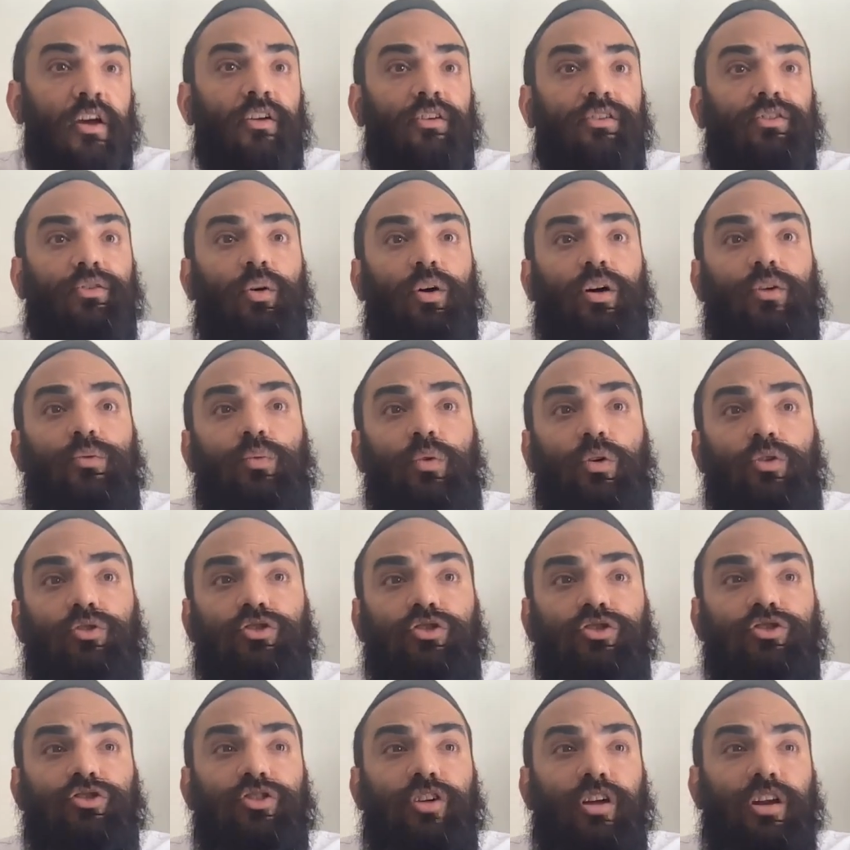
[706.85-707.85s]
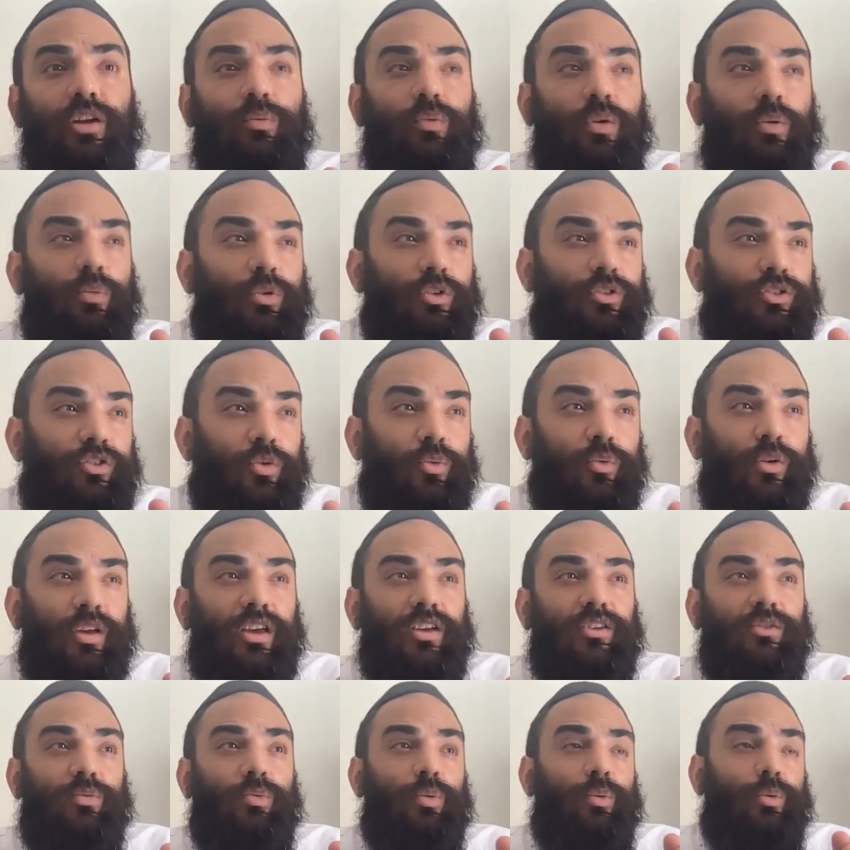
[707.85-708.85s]
So on Rosh Hashanah, what we're doing
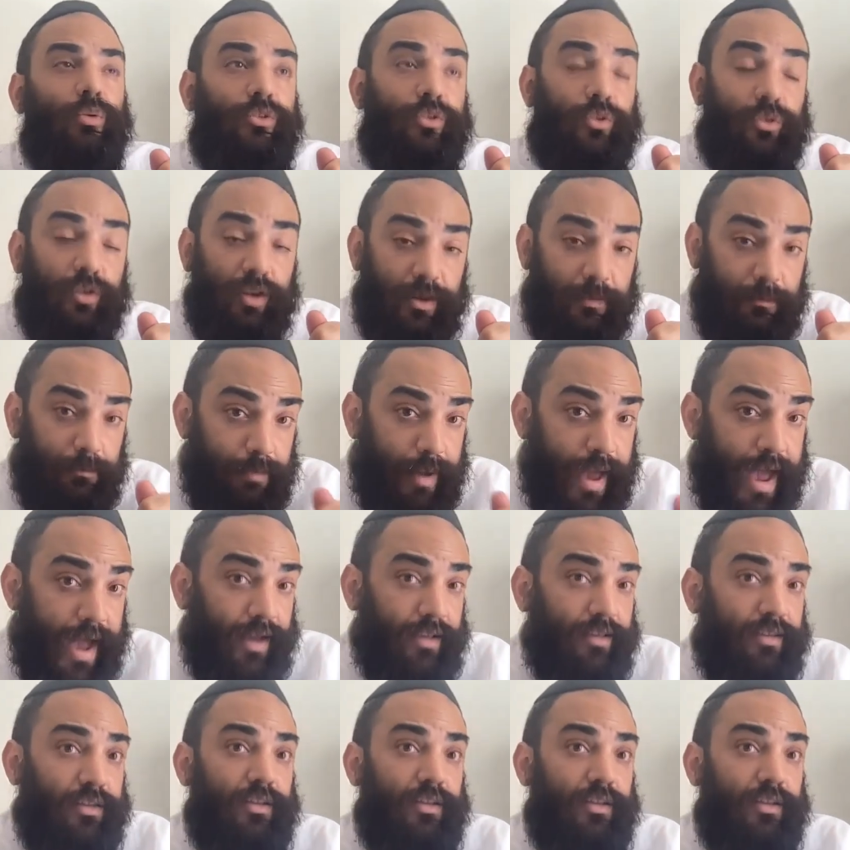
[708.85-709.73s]
is we're returning back